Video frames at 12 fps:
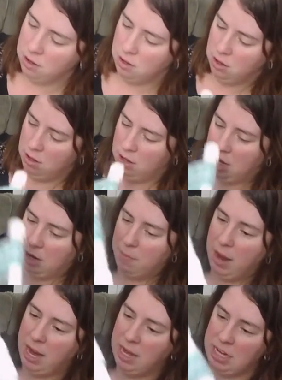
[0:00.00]
like my
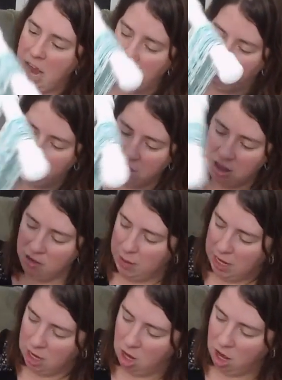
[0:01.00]
tensions being
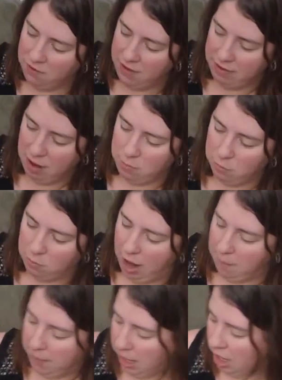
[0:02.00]
off as I'm wrapping.